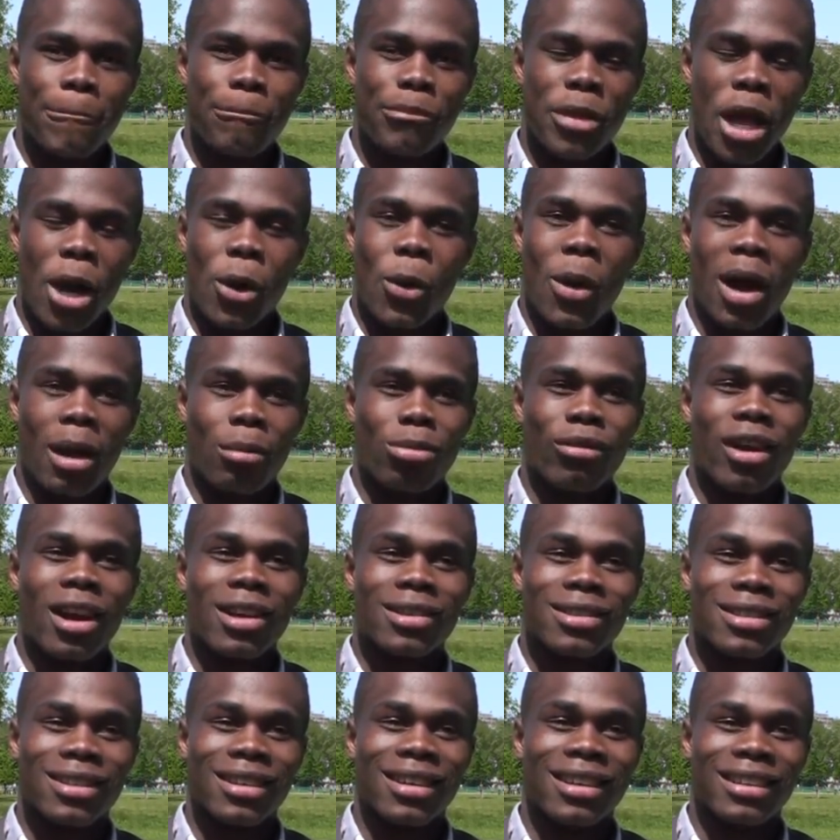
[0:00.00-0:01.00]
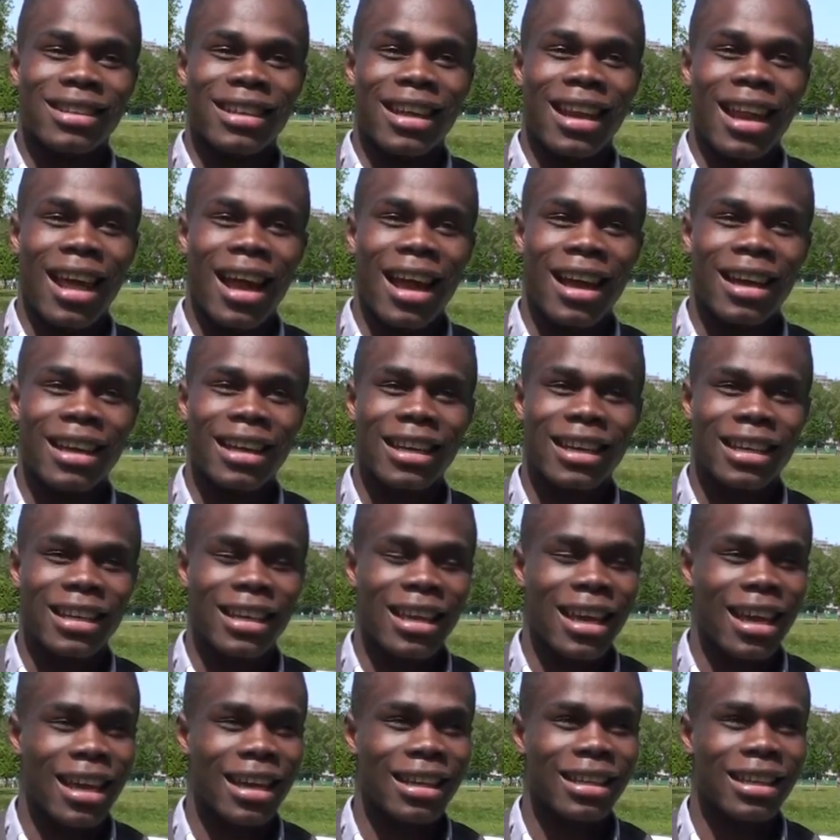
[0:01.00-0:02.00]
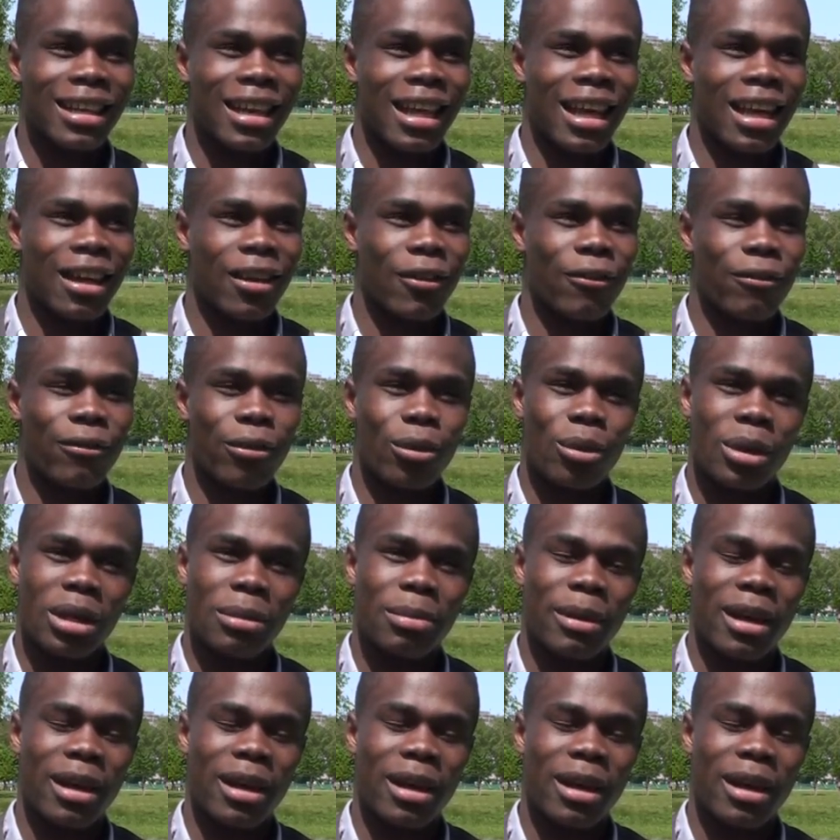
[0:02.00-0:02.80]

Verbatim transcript: They're quite pricey. Really? Yeah, they're like £40. I